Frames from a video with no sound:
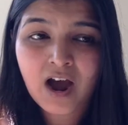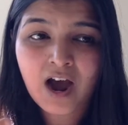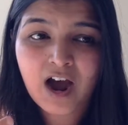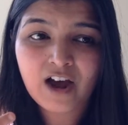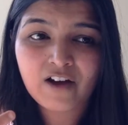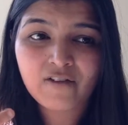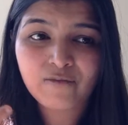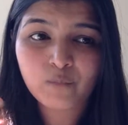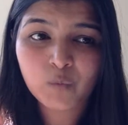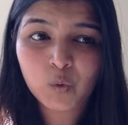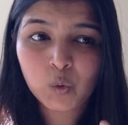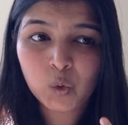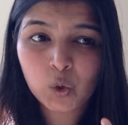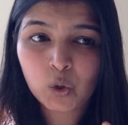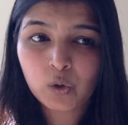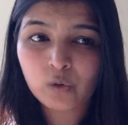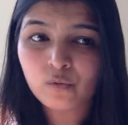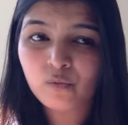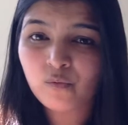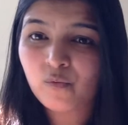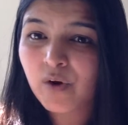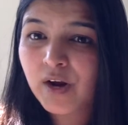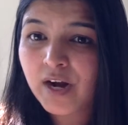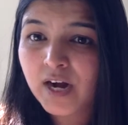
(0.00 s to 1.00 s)
I've put
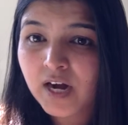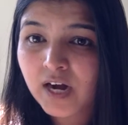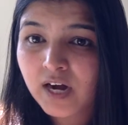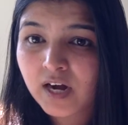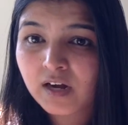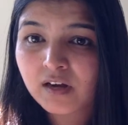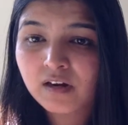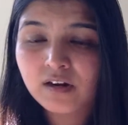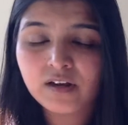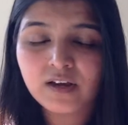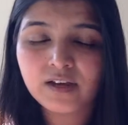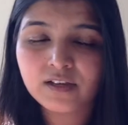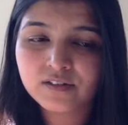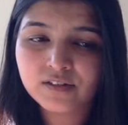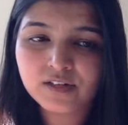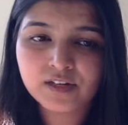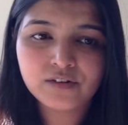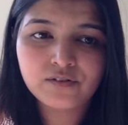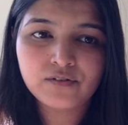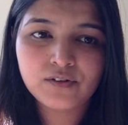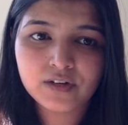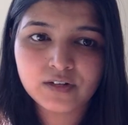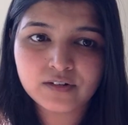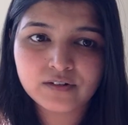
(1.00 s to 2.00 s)
on weight,
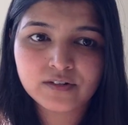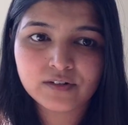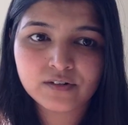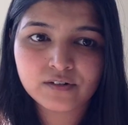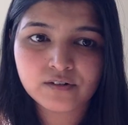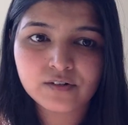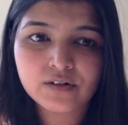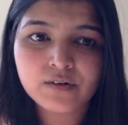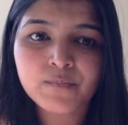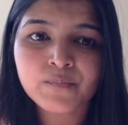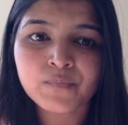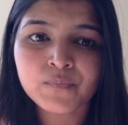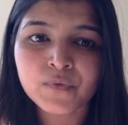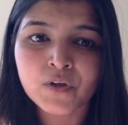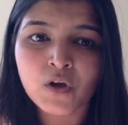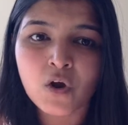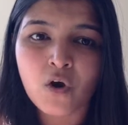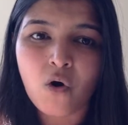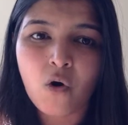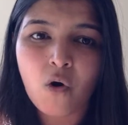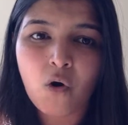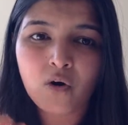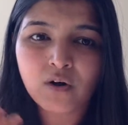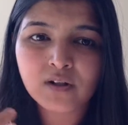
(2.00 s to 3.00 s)
etc., etc.
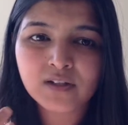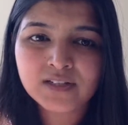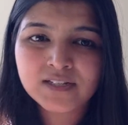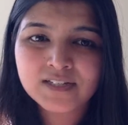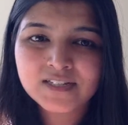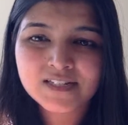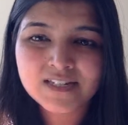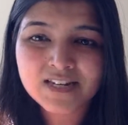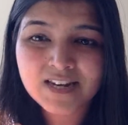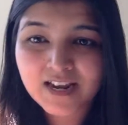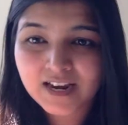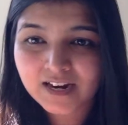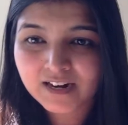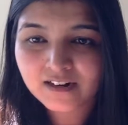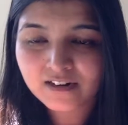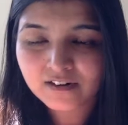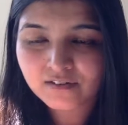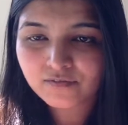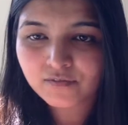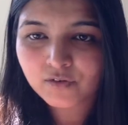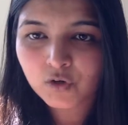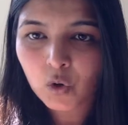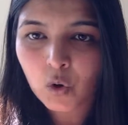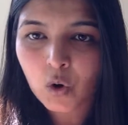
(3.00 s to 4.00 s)
All this
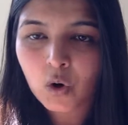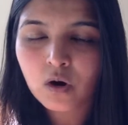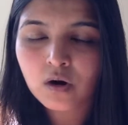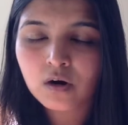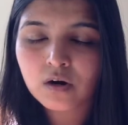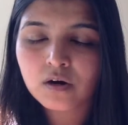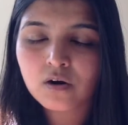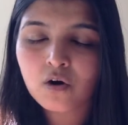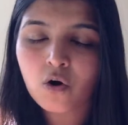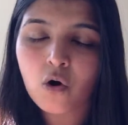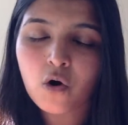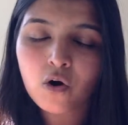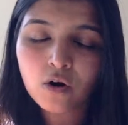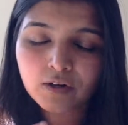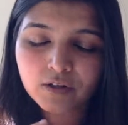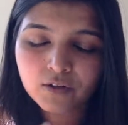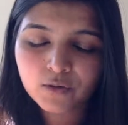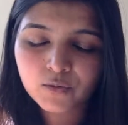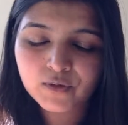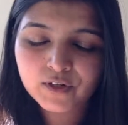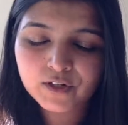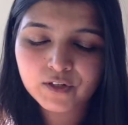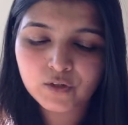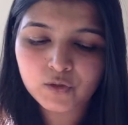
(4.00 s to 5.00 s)
negative talk, all
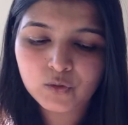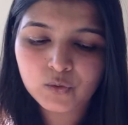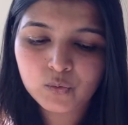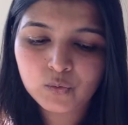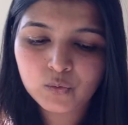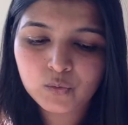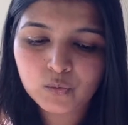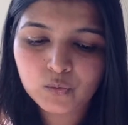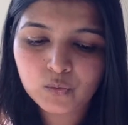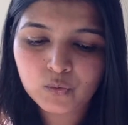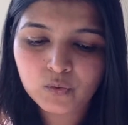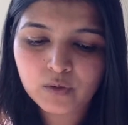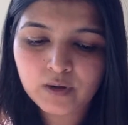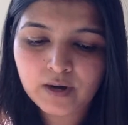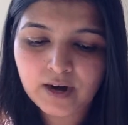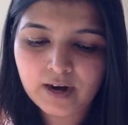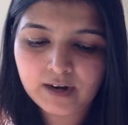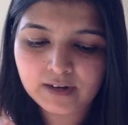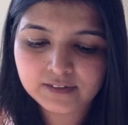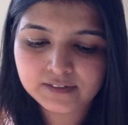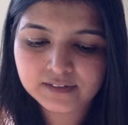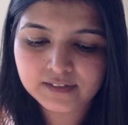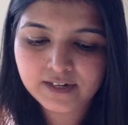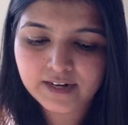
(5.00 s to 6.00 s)
you can do
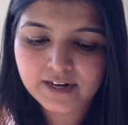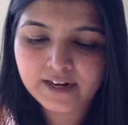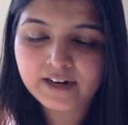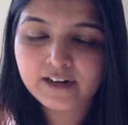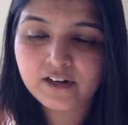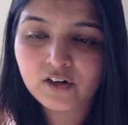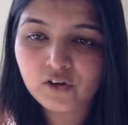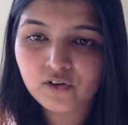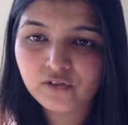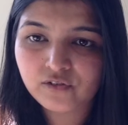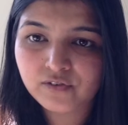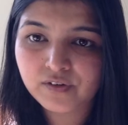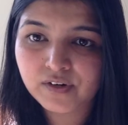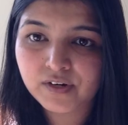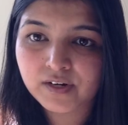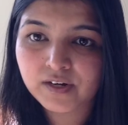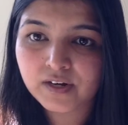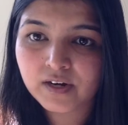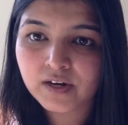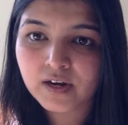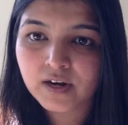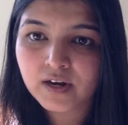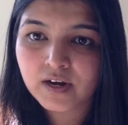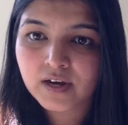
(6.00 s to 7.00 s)
at the end of it
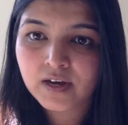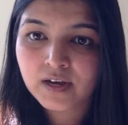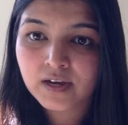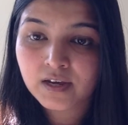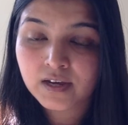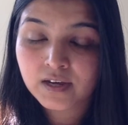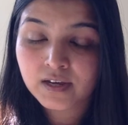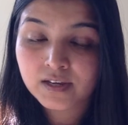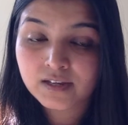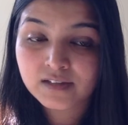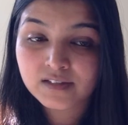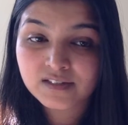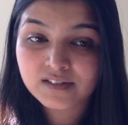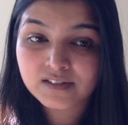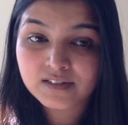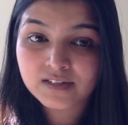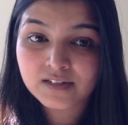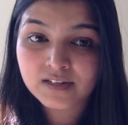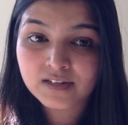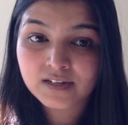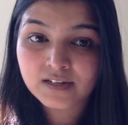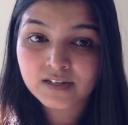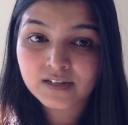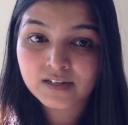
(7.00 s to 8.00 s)
is
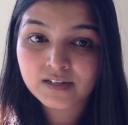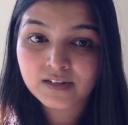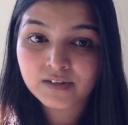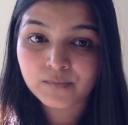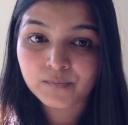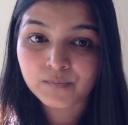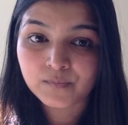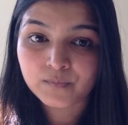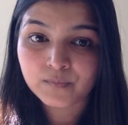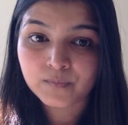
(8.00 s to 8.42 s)
say,